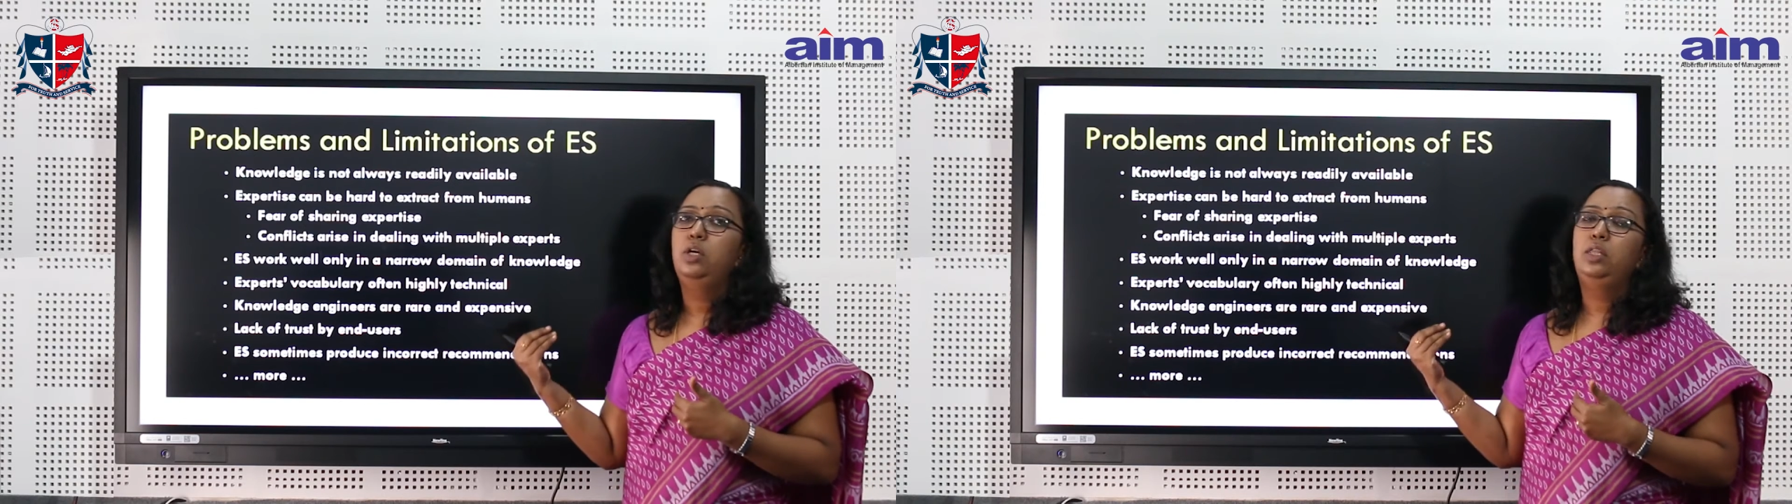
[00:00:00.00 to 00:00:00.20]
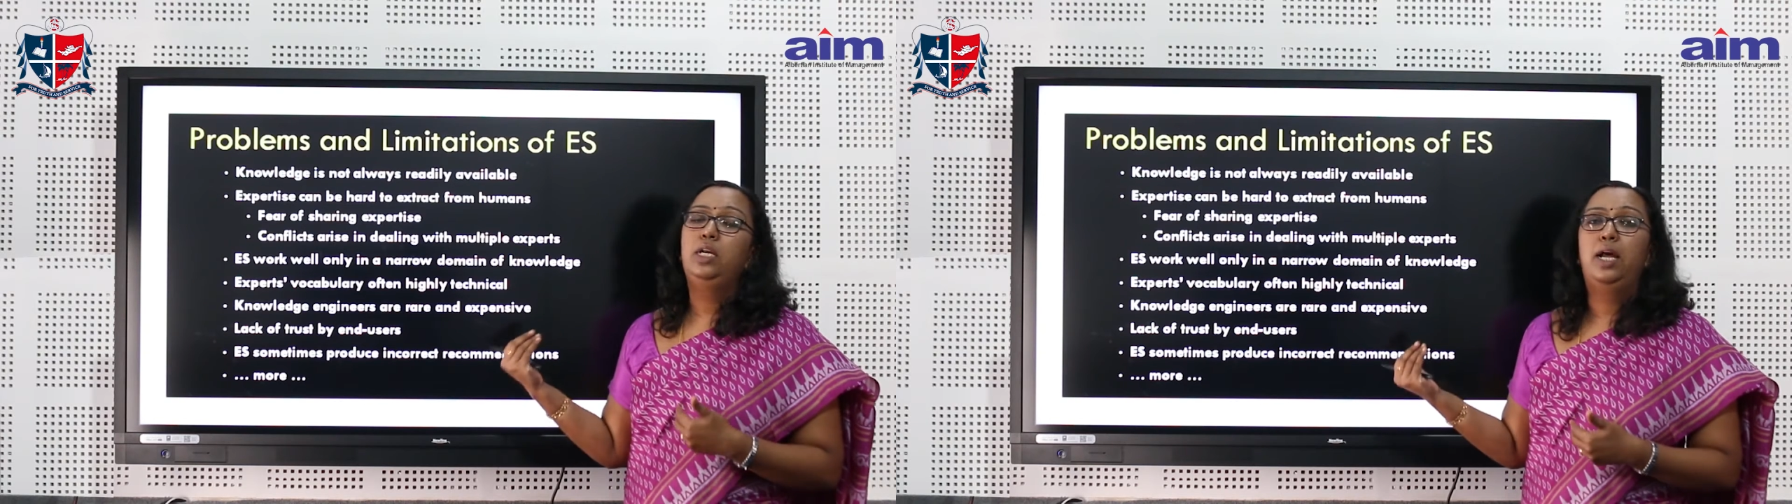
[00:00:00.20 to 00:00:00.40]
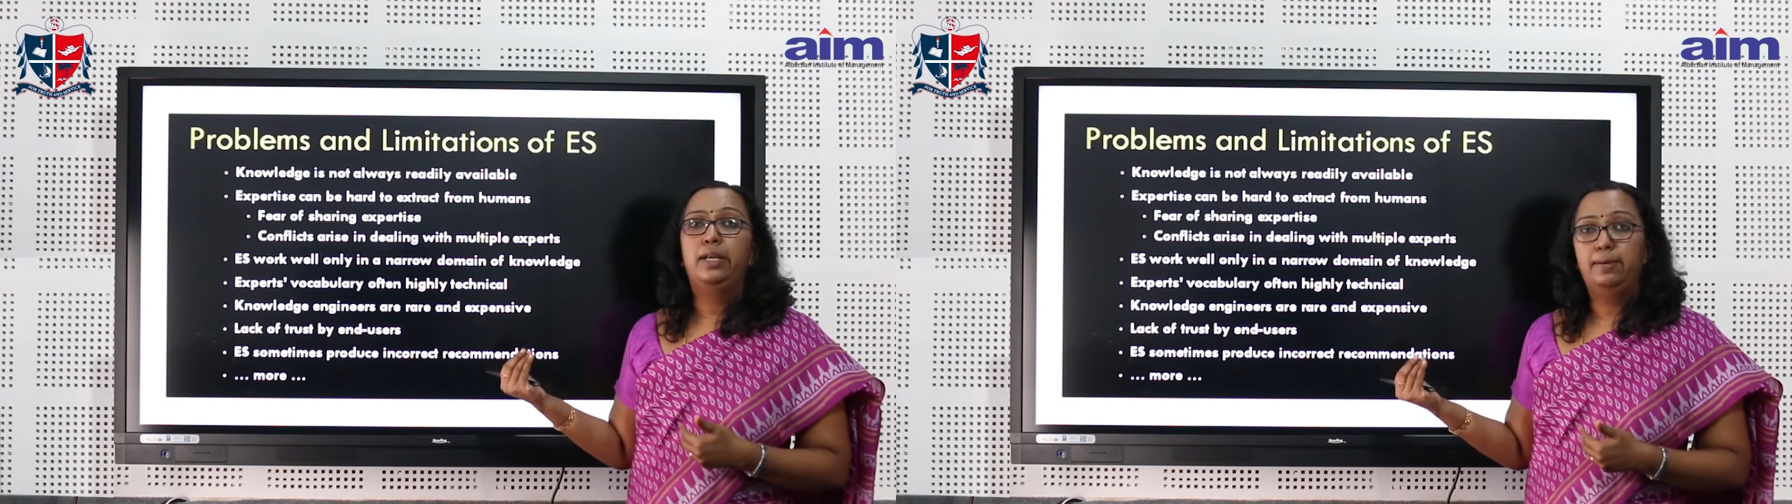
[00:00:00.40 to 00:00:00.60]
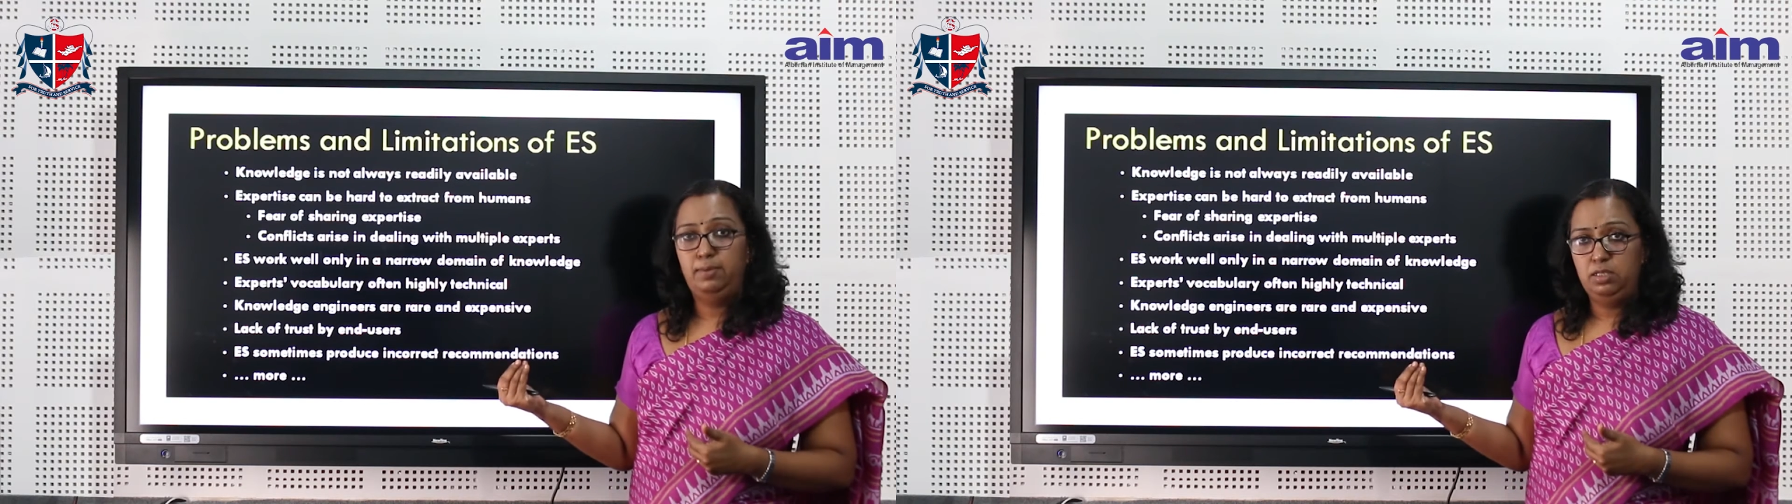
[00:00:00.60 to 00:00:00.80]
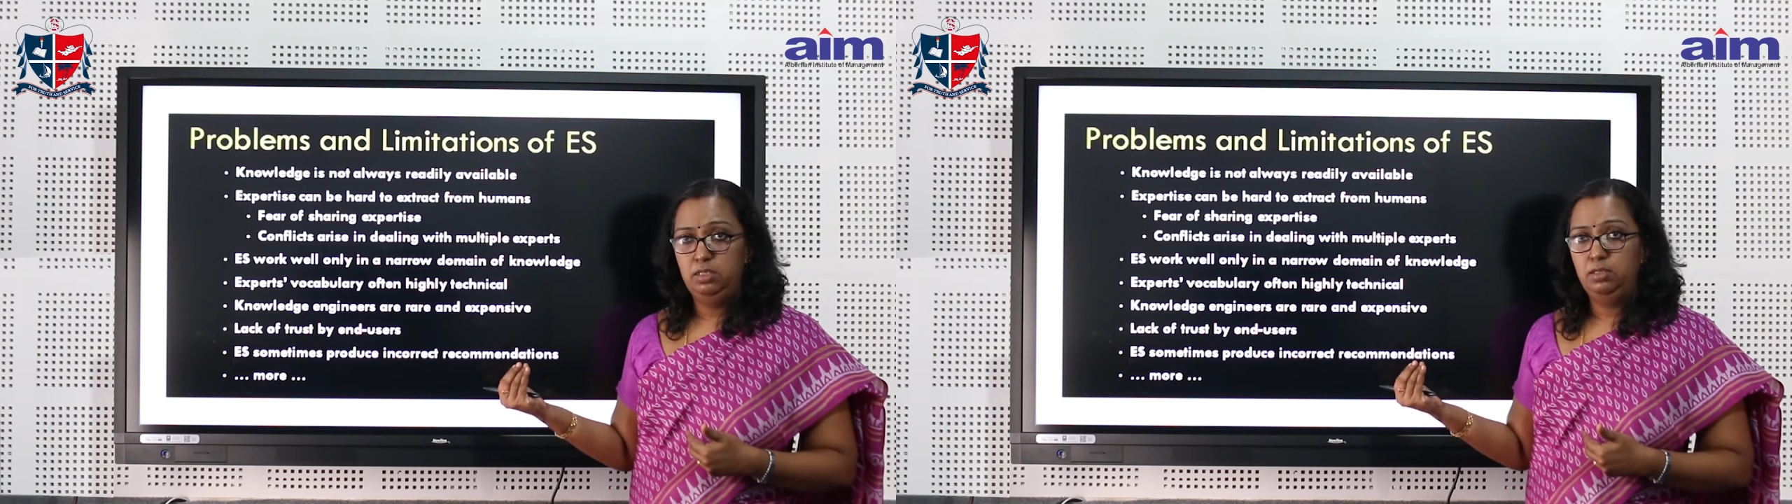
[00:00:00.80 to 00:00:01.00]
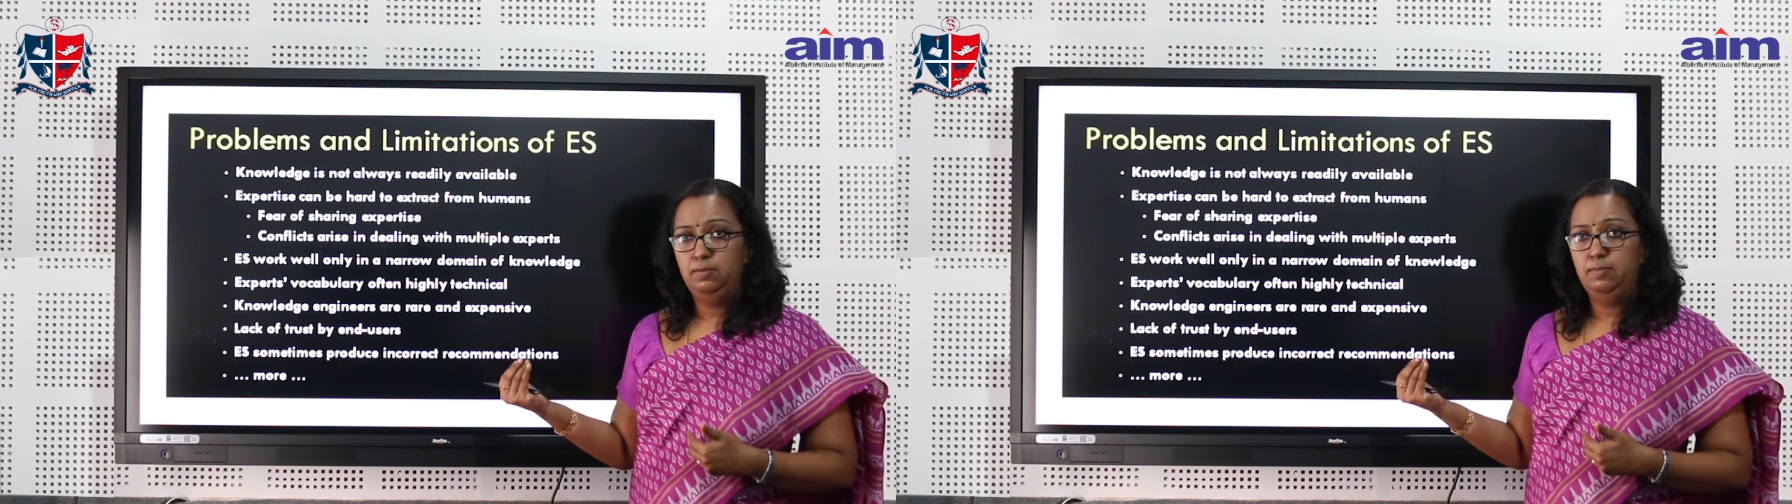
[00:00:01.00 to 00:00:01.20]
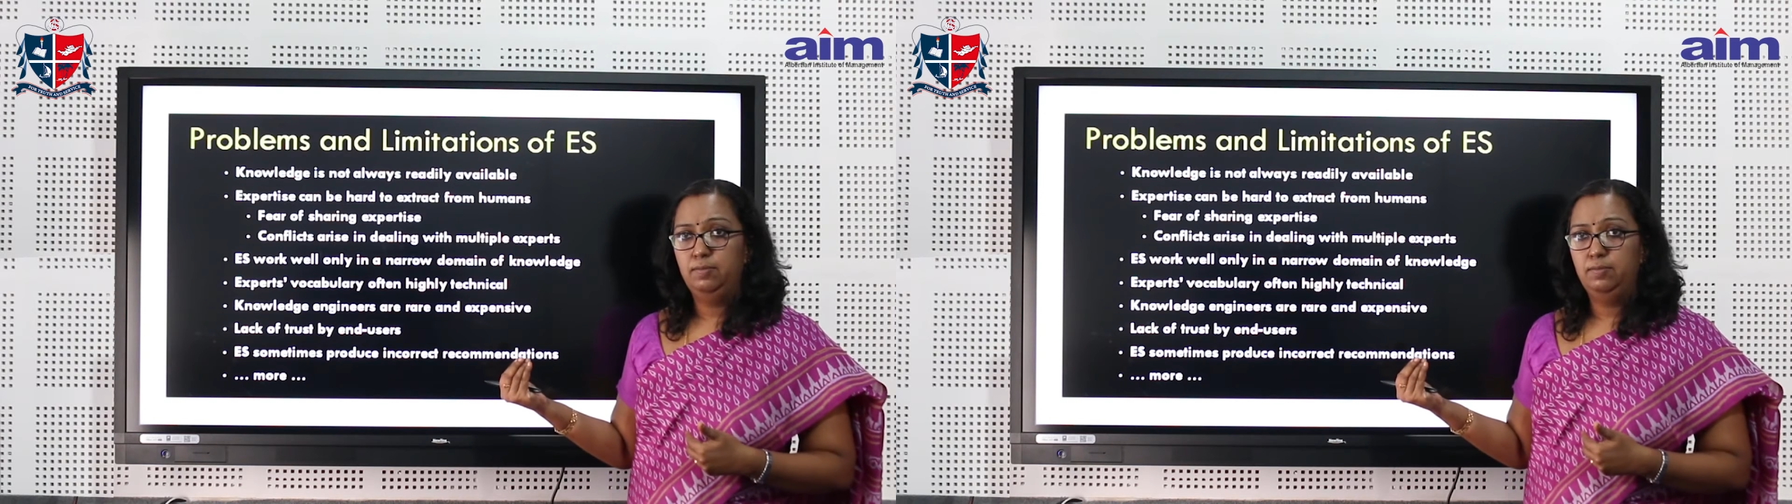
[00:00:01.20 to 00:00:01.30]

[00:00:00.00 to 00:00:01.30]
the database.